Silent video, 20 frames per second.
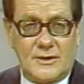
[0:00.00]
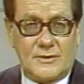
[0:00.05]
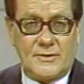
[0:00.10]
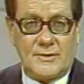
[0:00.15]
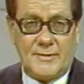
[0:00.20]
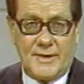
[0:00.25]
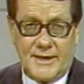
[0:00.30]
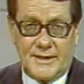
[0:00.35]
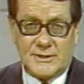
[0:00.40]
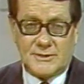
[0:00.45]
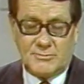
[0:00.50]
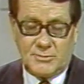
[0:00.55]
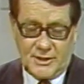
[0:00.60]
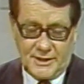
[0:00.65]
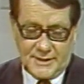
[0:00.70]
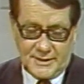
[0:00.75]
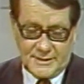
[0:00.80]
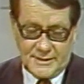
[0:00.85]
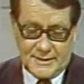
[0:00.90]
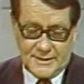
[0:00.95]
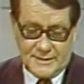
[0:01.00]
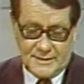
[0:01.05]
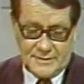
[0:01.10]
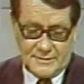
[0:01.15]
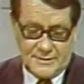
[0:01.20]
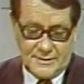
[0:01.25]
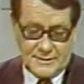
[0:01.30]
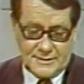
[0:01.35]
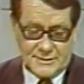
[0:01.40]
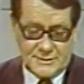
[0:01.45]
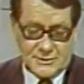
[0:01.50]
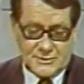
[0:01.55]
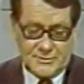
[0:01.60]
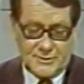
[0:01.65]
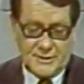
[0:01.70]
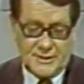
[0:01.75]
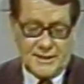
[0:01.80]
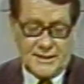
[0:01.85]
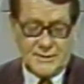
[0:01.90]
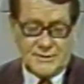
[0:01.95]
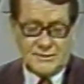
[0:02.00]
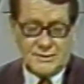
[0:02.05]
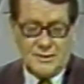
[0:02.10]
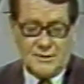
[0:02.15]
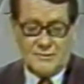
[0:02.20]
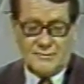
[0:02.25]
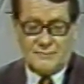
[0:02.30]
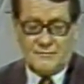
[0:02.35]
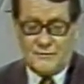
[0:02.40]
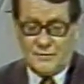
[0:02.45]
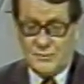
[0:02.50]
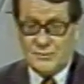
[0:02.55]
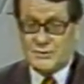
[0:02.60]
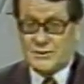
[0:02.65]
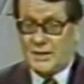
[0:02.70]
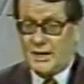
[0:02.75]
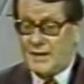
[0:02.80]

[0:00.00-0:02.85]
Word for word: It remains bleak. The industry has shown few